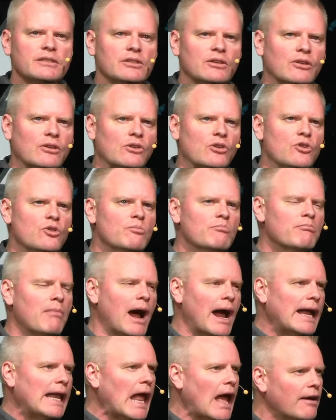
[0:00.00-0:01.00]
you
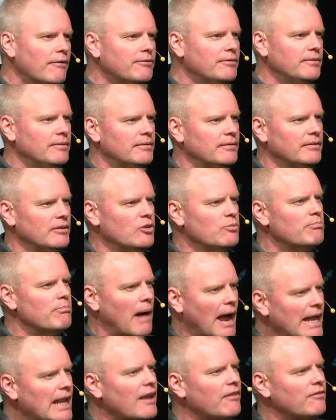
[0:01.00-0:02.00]
might have you
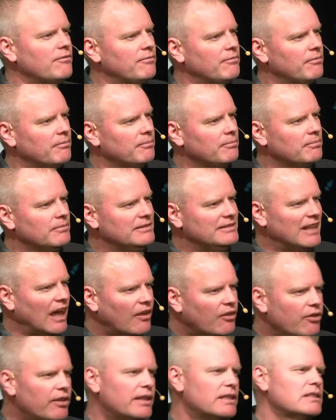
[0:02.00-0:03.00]
might have
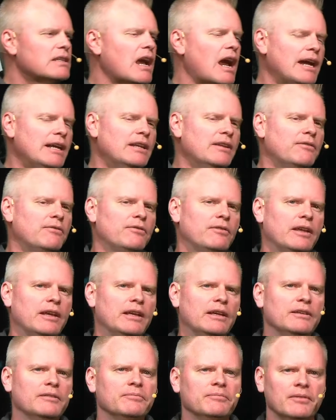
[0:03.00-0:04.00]
done this kind of
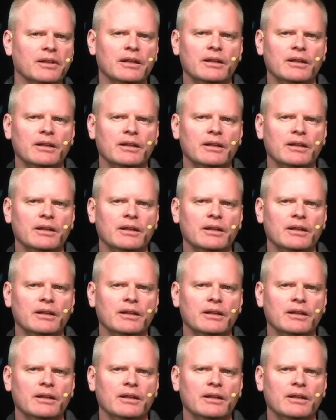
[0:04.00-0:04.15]
thing,